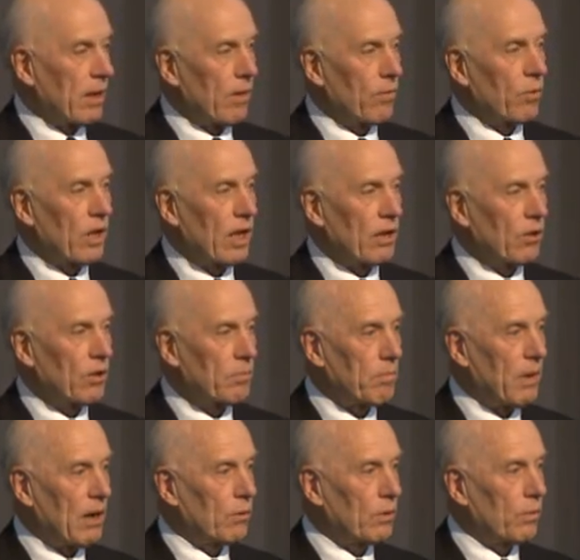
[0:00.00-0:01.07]
we are not
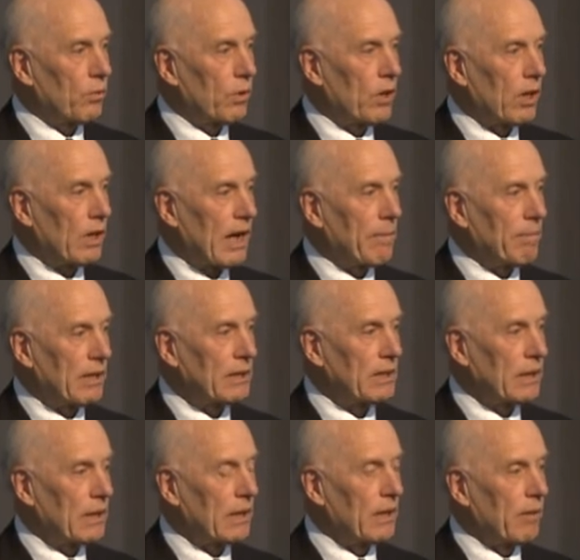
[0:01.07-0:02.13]
bound with the
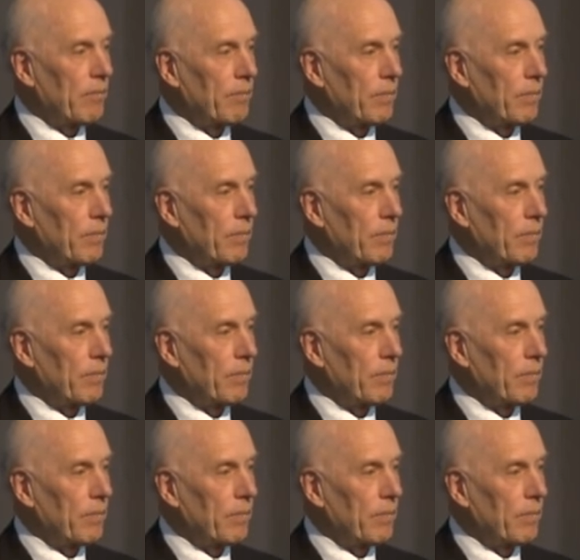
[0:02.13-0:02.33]
capacity.